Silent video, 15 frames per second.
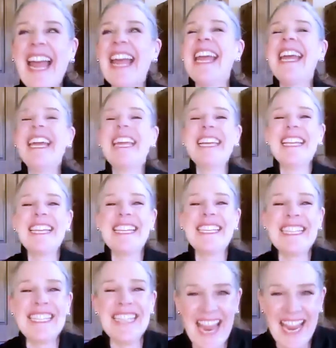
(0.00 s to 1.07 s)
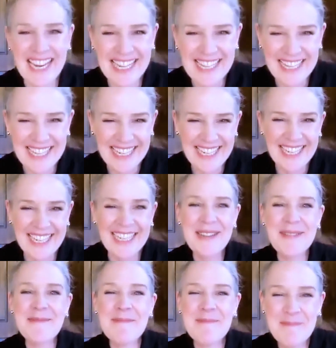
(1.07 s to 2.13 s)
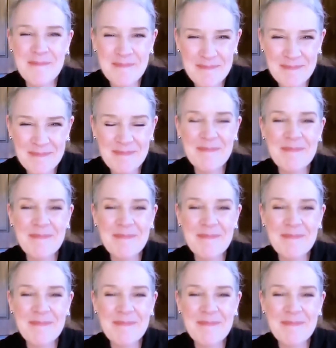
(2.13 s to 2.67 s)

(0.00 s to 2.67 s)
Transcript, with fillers: And some, exactly. some candy in their top pocket just in